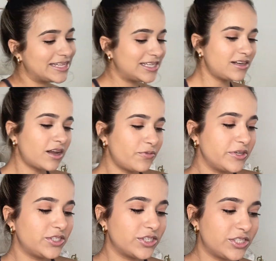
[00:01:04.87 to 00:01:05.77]
did a lot of
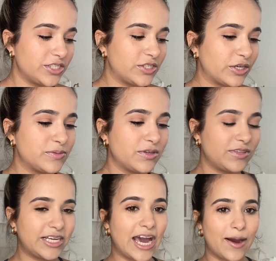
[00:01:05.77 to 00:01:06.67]
research in terms of the
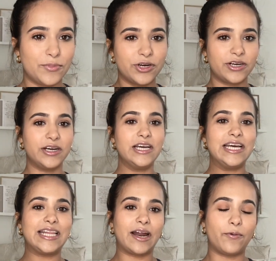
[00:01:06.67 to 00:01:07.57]
camera
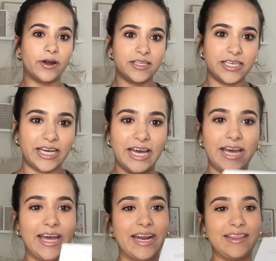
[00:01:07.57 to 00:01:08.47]
that I wanted to get,
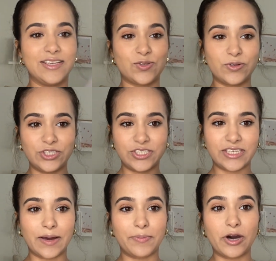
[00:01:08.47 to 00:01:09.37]
and this one just
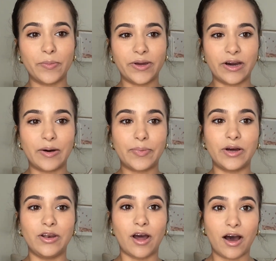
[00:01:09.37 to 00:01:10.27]
kept coming up a
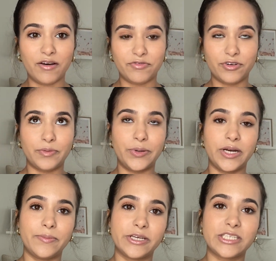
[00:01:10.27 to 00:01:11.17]
lot for pretty
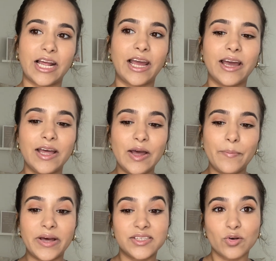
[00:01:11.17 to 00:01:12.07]
much like
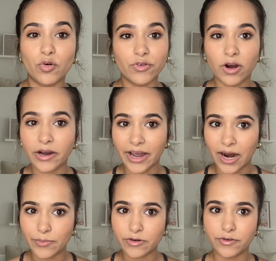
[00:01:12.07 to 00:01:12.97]
best overall
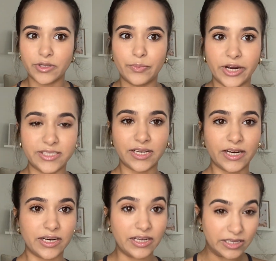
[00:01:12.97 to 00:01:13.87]
camera for the price that
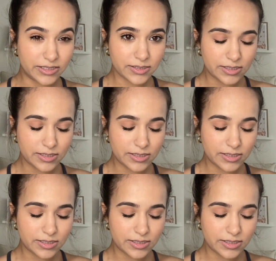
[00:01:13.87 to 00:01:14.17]
it is.